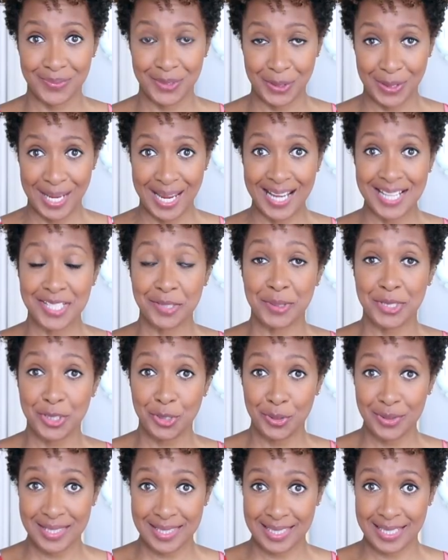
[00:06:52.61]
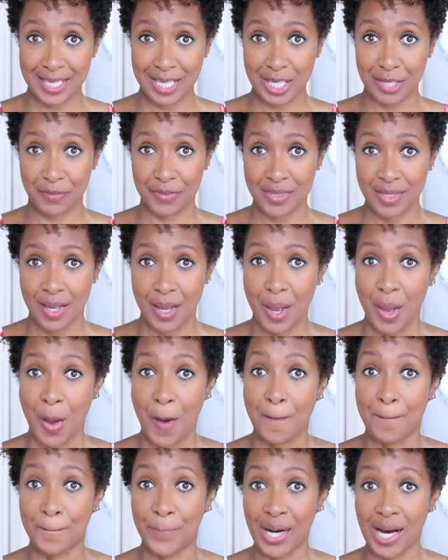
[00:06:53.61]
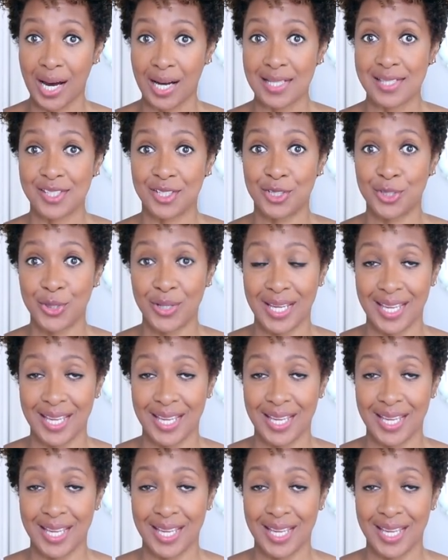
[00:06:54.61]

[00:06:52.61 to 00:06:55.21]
okay? So it's got sleeves, but look